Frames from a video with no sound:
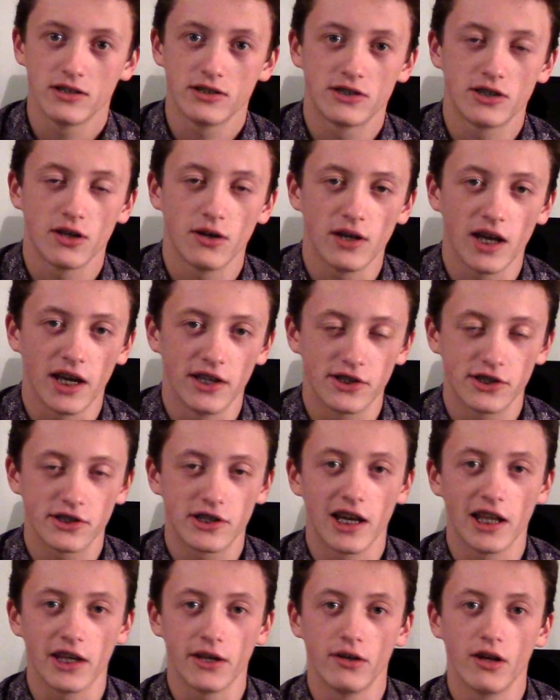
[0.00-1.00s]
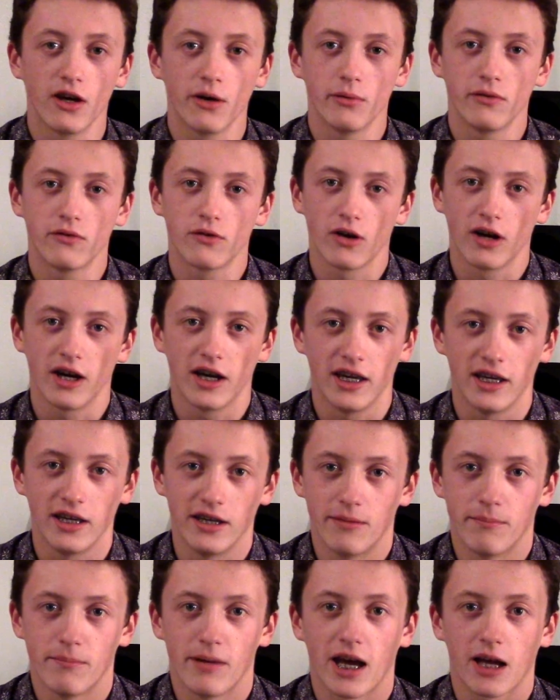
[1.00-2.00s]
So yeah, just to let you know, we've got
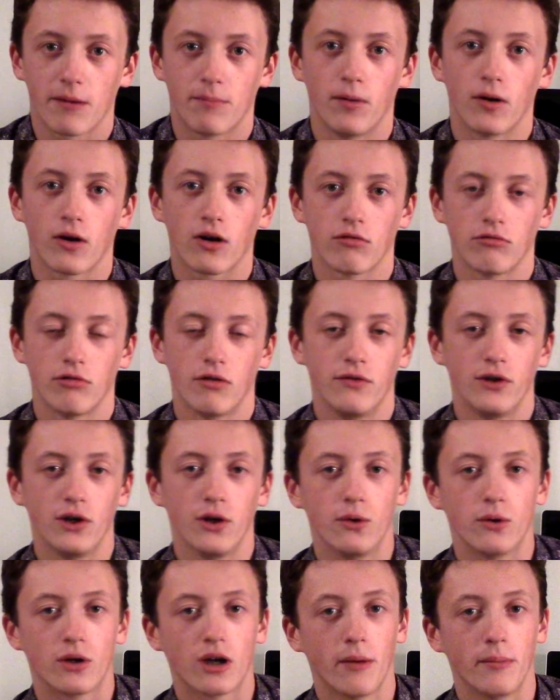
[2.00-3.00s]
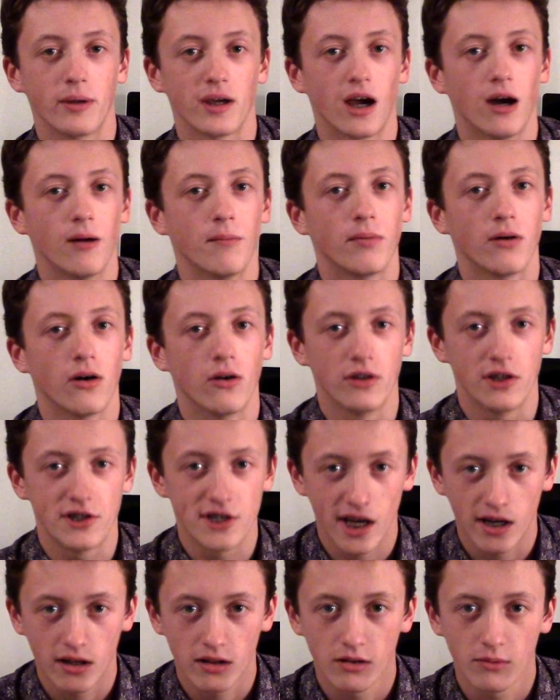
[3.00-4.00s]
a MacBook review coming up on the
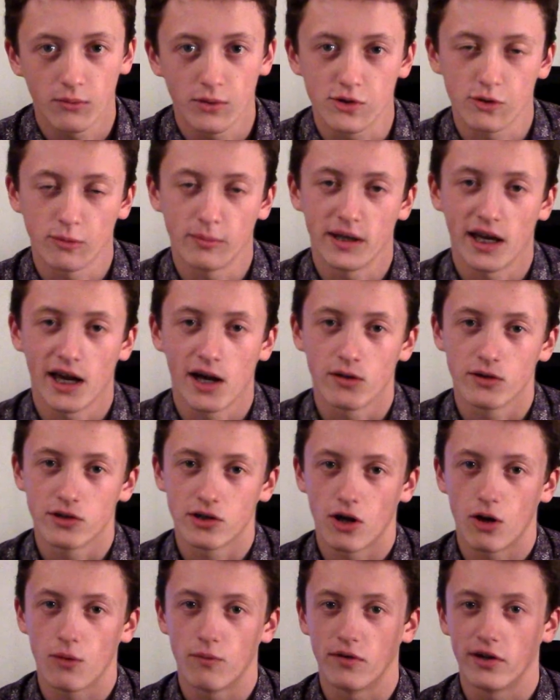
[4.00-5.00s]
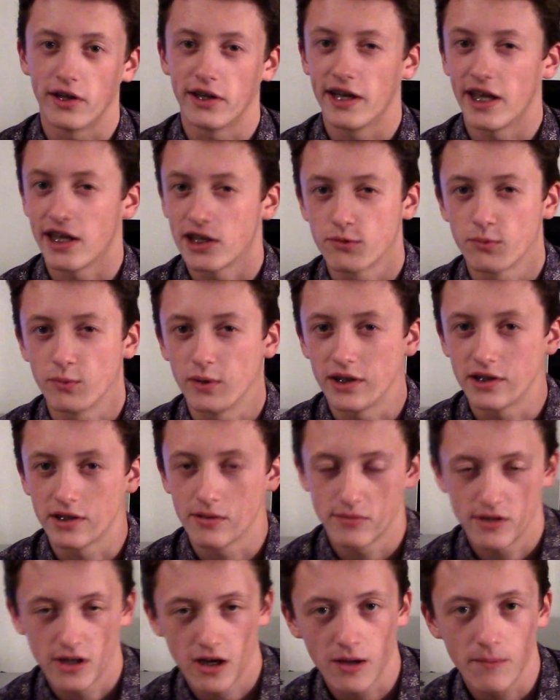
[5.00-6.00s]
channel, which will be out hopefully next week
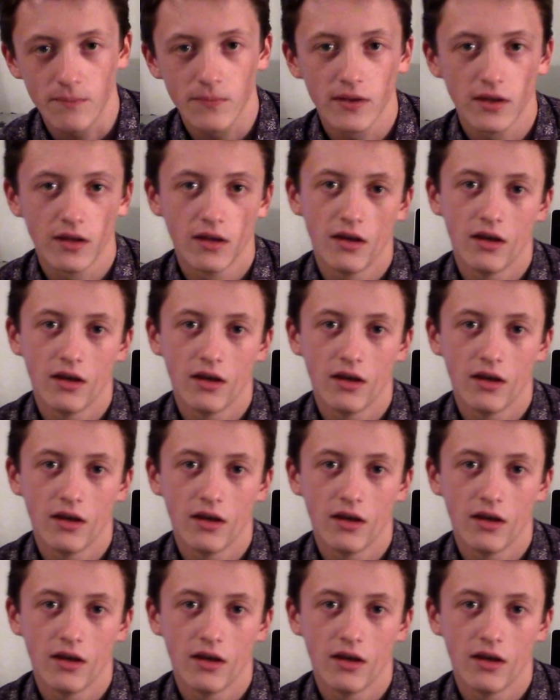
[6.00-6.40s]
sometime.